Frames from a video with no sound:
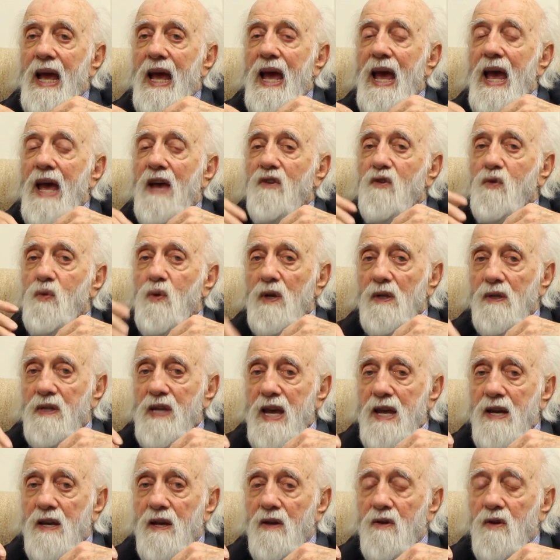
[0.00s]
as
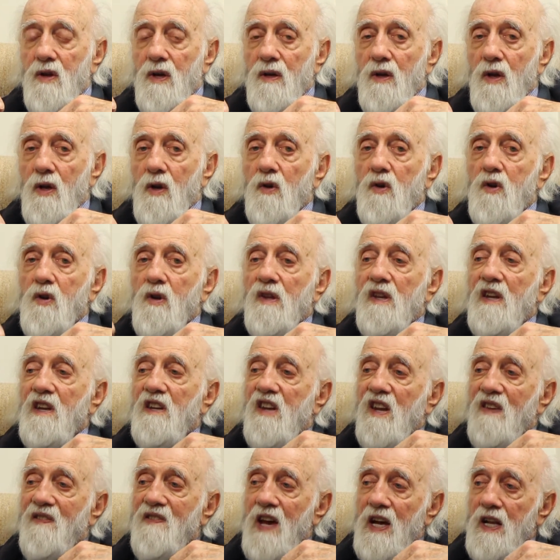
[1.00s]
related to the
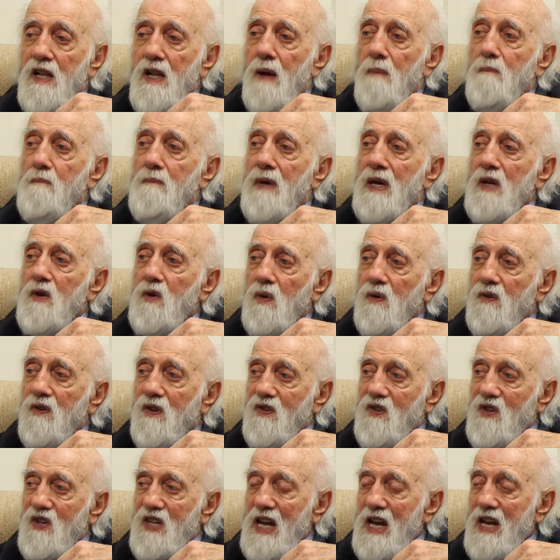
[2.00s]
developmental
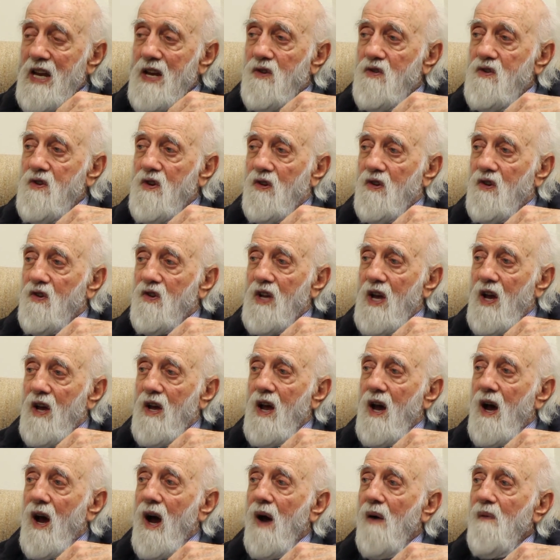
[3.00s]
stages
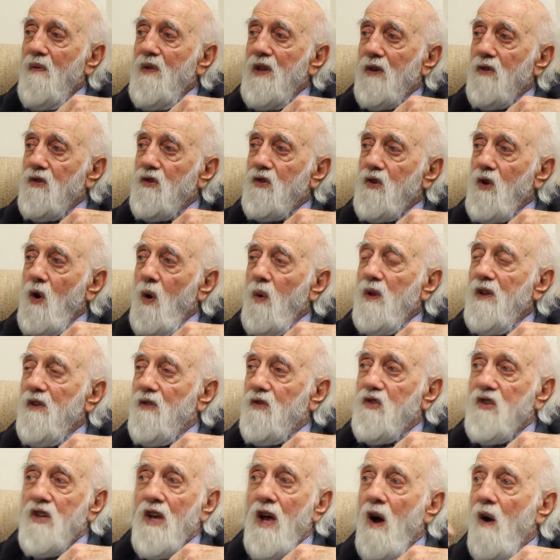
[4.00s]
of the soul
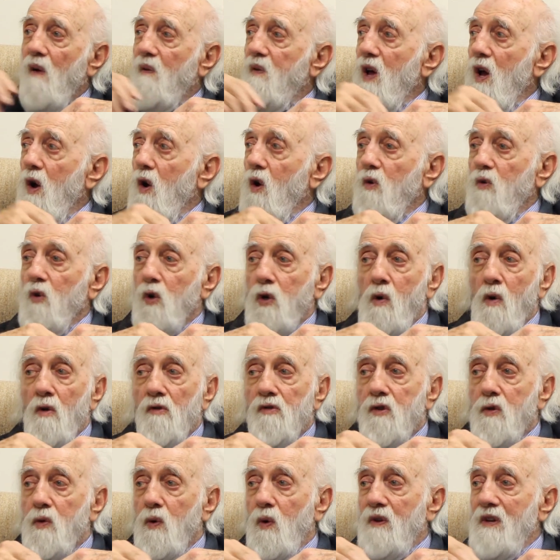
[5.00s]
itself that
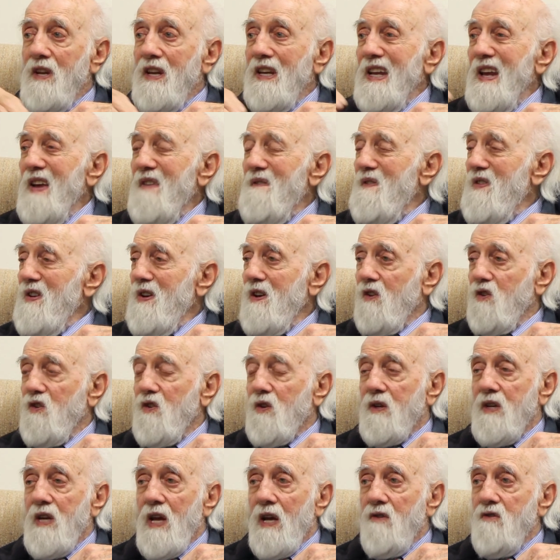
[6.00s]
goes through an infinite
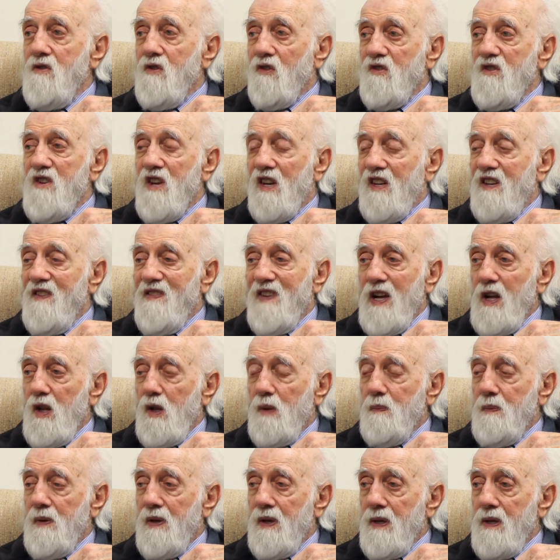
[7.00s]
stages of
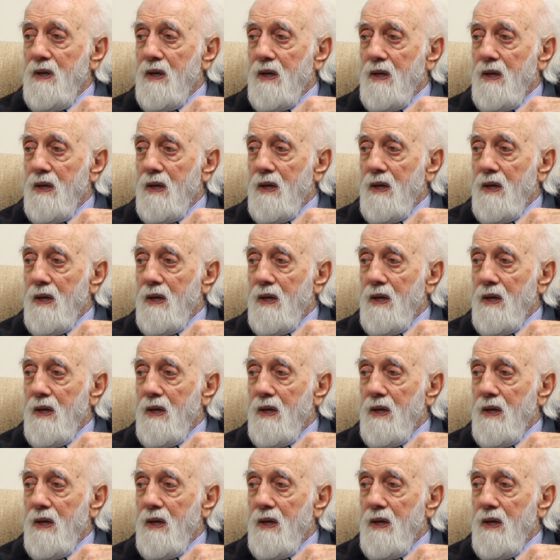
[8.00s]
development,